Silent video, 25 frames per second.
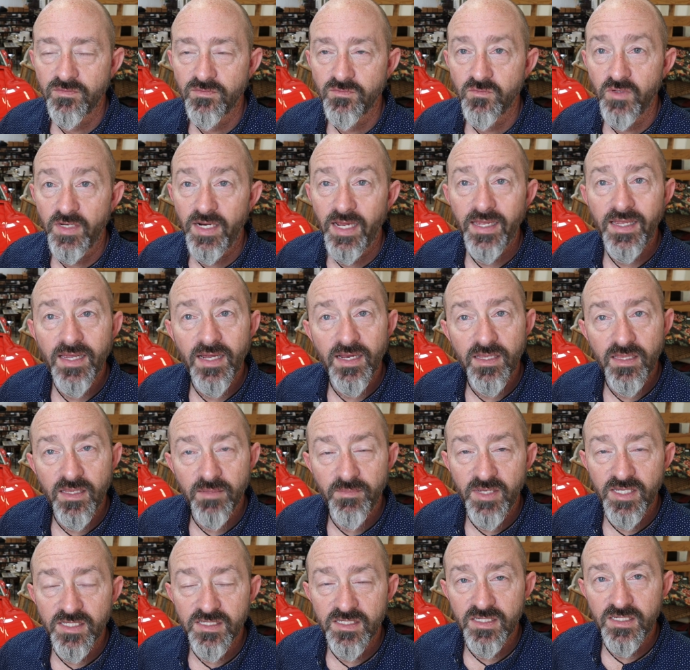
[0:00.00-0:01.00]
When I got in the
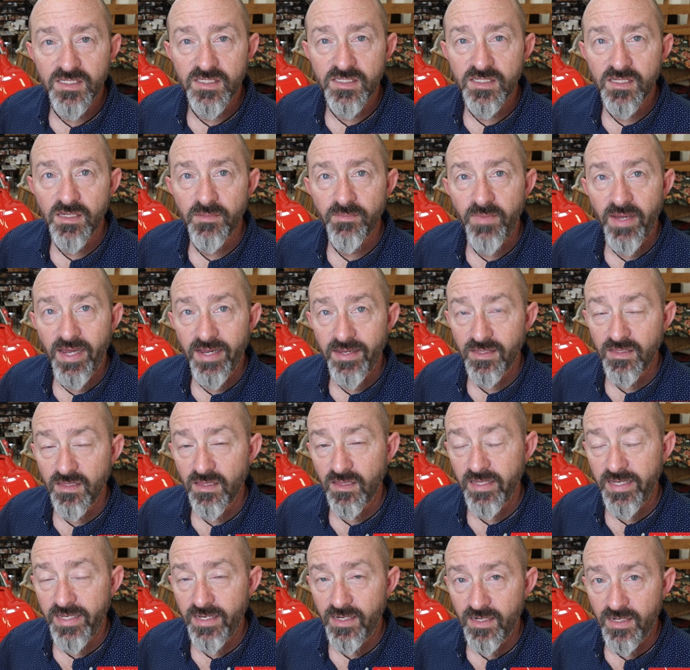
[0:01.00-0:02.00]
business back in the
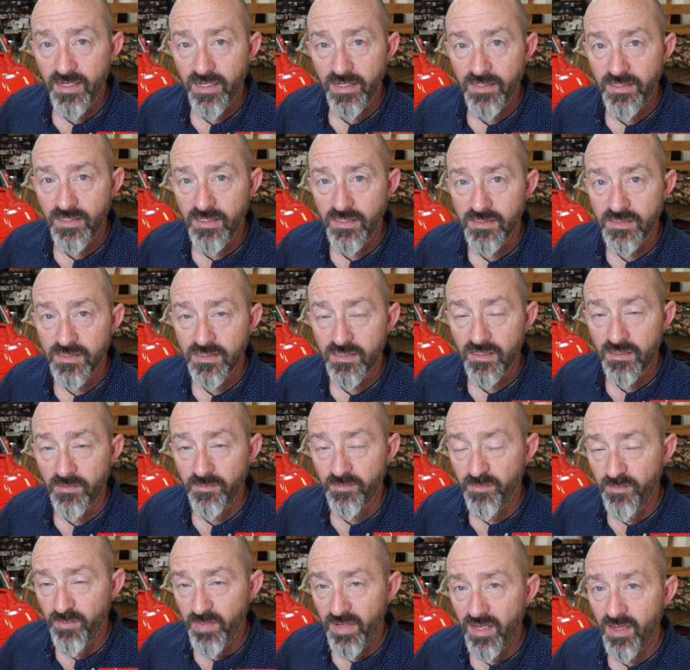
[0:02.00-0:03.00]
late 90s, the
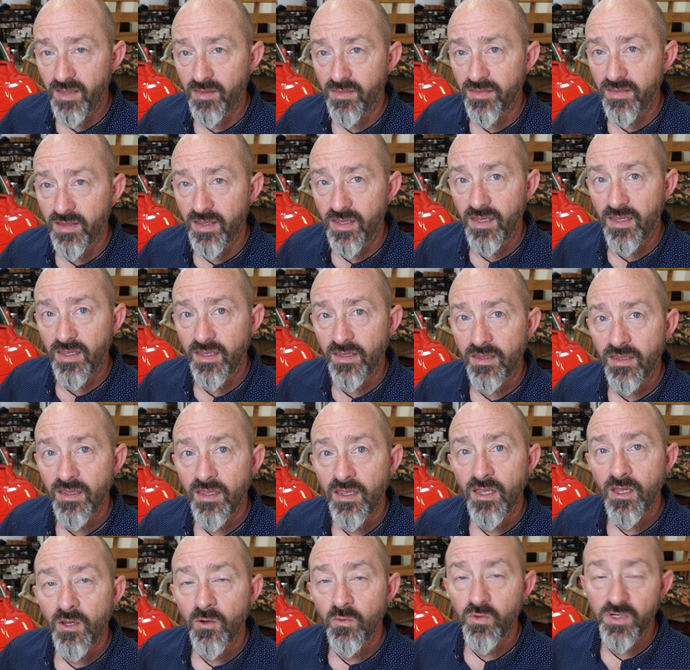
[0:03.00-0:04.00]
big thing
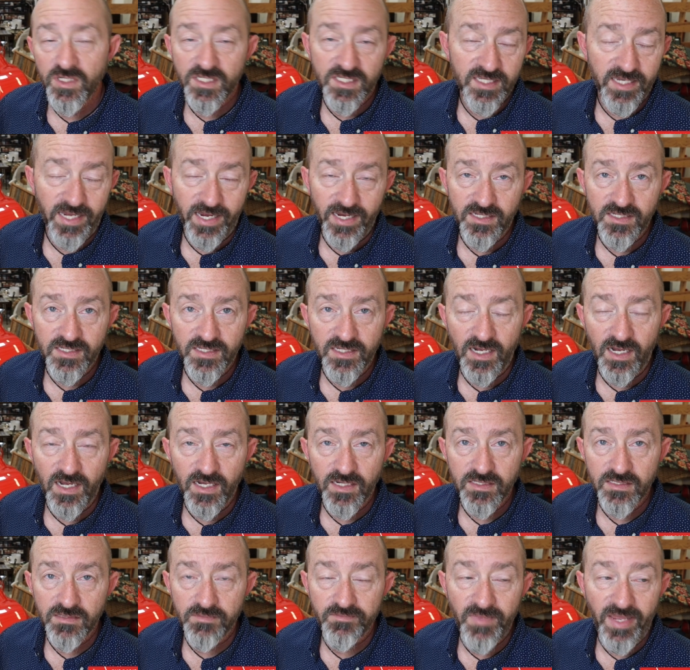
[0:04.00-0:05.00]
was tech
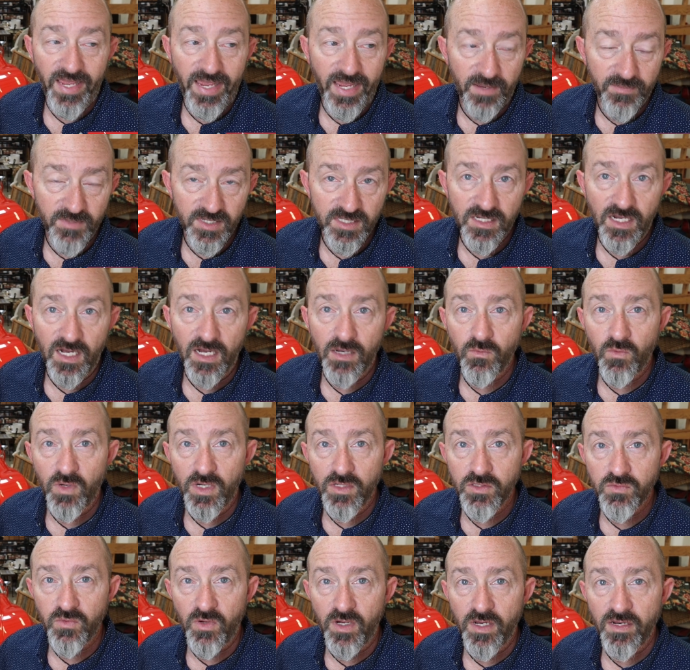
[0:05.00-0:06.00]
stocks. Amazon
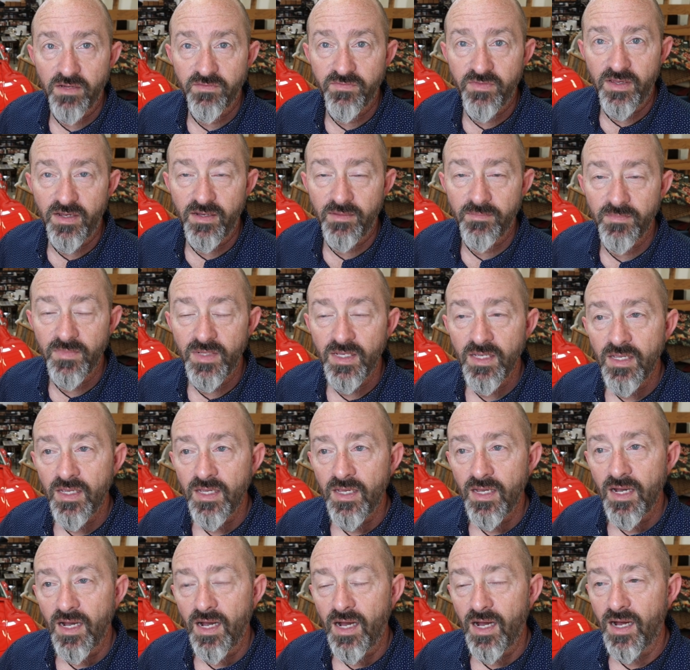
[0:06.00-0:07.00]
was one of them,
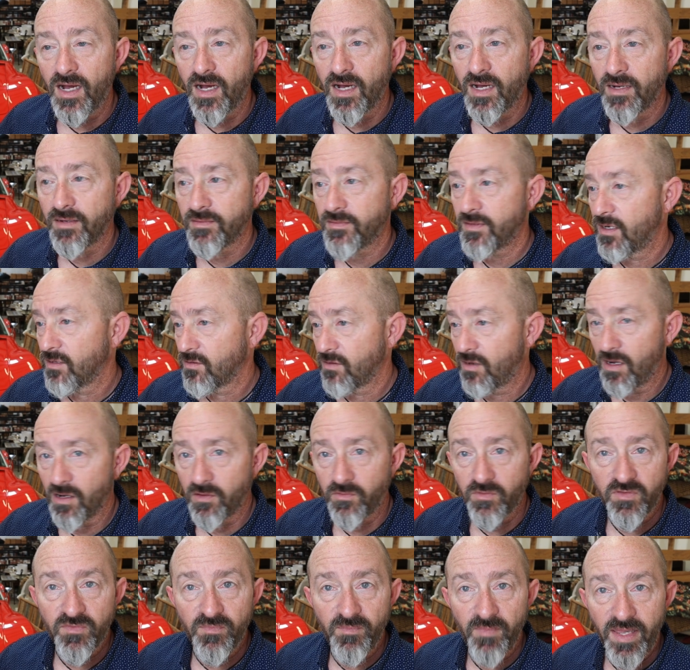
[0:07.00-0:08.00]
uh, along
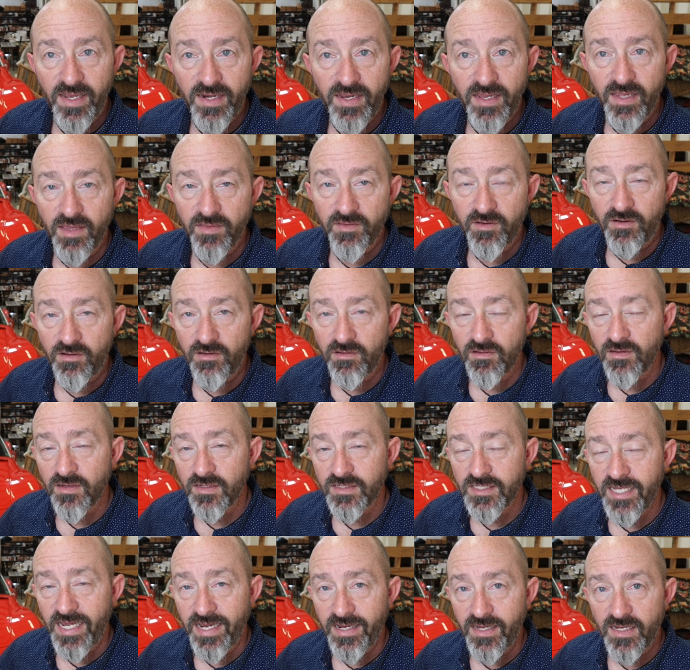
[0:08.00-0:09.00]
with many other
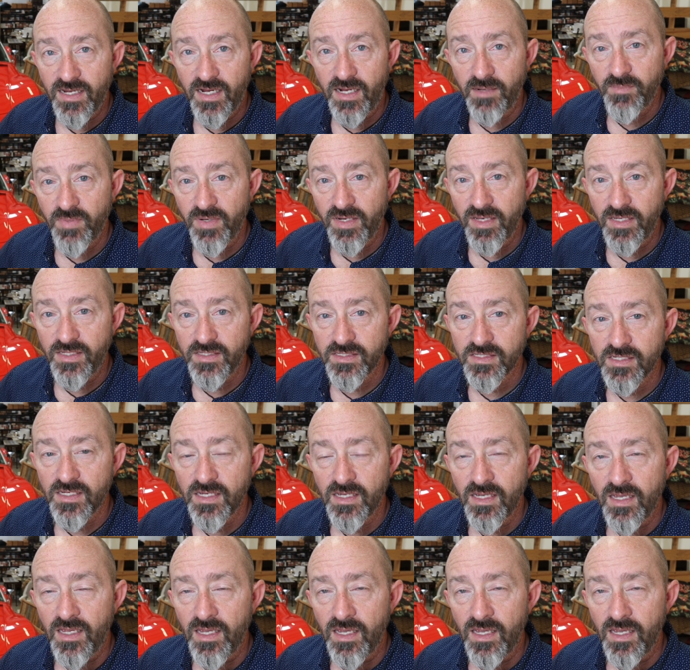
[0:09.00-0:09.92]
tech companies.